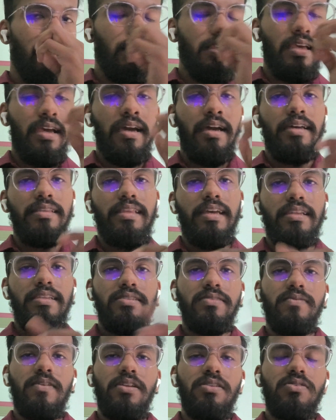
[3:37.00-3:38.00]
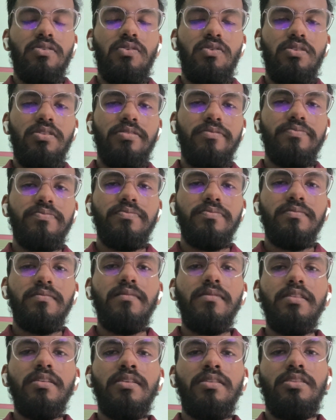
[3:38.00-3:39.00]
that is what called
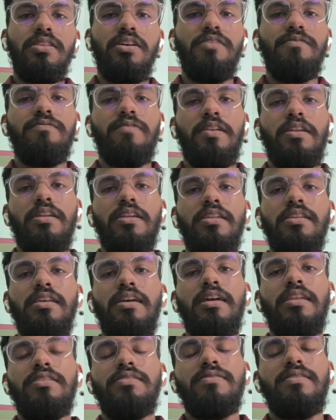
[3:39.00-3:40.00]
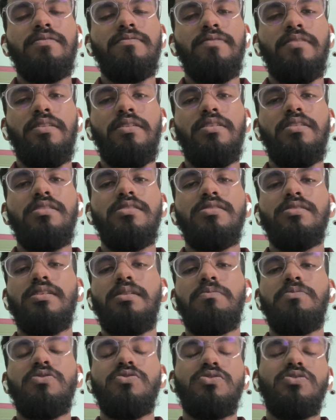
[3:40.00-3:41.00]
the front end, and the front end is
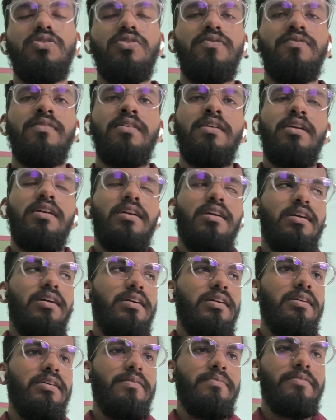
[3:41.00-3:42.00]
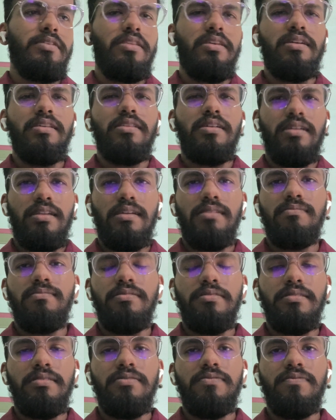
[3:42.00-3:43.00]
composed of many other
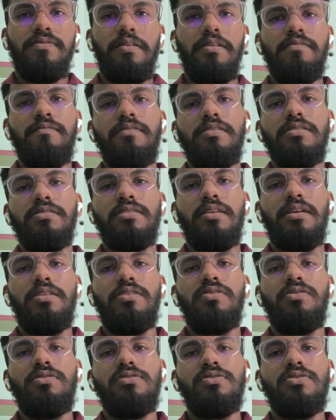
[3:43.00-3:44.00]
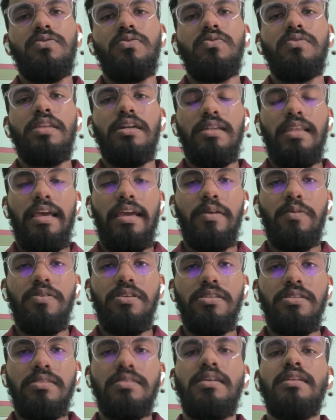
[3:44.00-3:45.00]
libraries, frameworks, and also the
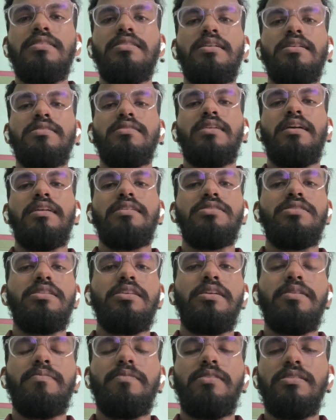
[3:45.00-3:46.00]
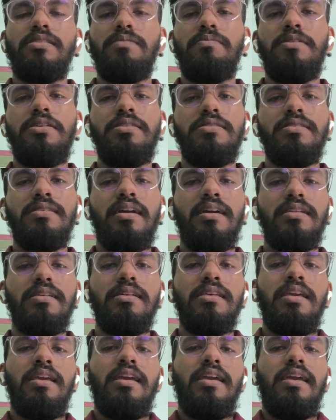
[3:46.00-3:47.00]
languages such as HTML. The base are
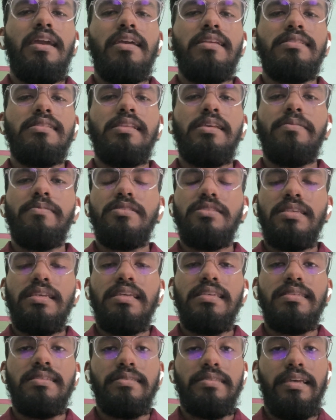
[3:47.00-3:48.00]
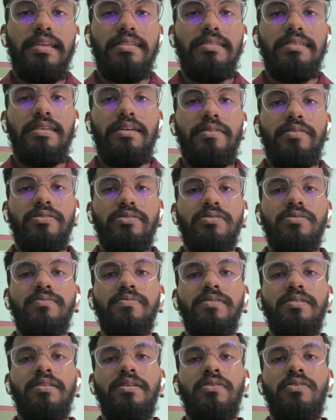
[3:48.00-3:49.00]
HTML, CSS, and
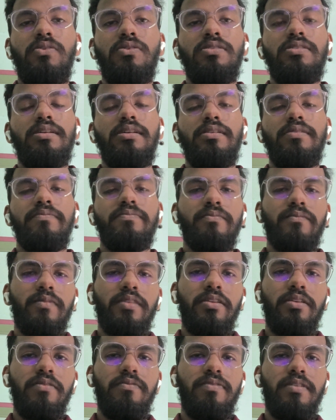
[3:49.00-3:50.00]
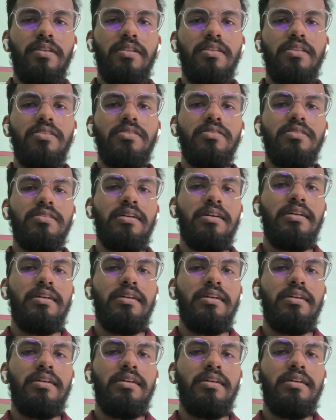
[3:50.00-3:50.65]
JavaScript. All the front end